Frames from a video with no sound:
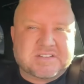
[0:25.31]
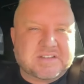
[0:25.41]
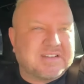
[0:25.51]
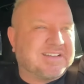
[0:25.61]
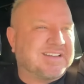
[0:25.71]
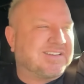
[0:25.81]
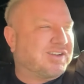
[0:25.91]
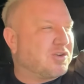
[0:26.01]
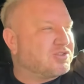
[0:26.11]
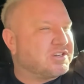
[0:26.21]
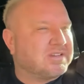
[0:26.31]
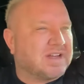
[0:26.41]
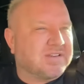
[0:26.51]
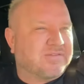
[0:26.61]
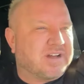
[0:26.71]
I had to get into coaching. I had
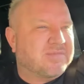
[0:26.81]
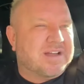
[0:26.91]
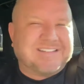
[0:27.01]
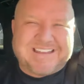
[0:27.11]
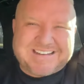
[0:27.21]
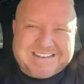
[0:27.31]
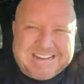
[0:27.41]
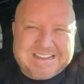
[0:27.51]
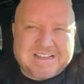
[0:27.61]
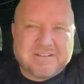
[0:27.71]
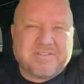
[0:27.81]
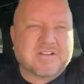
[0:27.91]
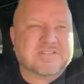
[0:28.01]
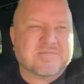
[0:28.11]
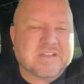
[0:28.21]
to find my identity. I had to figure
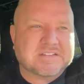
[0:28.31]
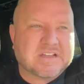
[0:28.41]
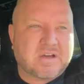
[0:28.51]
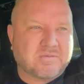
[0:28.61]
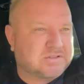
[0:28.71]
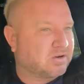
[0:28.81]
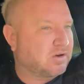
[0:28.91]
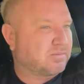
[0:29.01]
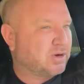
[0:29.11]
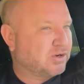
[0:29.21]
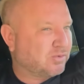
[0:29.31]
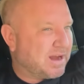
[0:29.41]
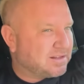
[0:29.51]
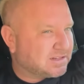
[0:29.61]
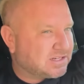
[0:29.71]
some things out. We started a brand new
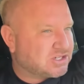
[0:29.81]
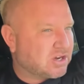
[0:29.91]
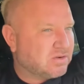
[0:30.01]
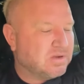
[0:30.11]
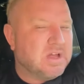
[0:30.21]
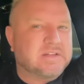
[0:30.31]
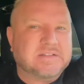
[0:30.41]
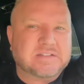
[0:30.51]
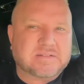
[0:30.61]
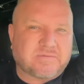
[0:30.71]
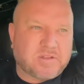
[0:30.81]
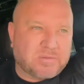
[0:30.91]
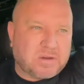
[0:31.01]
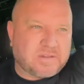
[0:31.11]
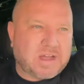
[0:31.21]
reality show, did some filming
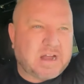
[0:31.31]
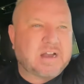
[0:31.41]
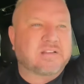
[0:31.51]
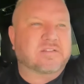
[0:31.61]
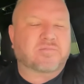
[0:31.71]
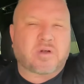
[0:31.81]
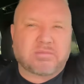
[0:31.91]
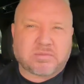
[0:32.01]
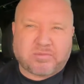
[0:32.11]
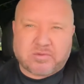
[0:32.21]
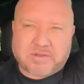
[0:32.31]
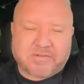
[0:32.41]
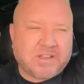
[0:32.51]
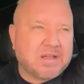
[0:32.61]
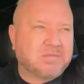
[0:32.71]
on that, had some problems with the
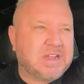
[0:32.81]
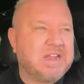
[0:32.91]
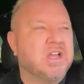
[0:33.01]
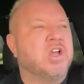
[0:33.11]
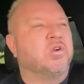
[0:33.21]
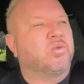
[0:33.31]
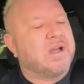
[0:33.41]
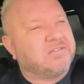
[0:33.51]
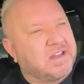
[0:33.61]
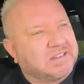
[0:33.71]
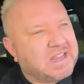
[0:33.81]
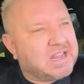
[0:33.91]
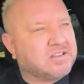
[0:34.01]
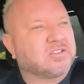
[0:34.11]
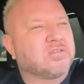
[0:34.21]
family. Wife had
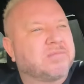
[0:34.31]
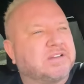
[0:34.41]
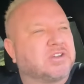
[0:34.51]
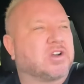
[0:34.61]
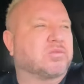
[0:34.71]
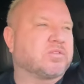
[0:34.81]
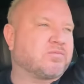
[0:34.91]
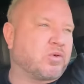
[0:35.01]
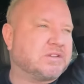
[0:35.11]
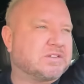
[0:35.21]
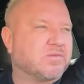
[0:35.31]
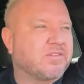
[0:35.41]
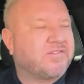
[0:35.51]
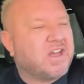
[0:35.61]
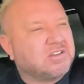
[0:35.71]
cancer. My daughter was poisoned with
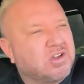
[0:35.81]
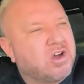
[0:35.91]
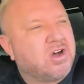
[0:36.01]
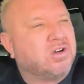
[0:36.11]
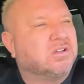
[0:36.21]
fentanyl.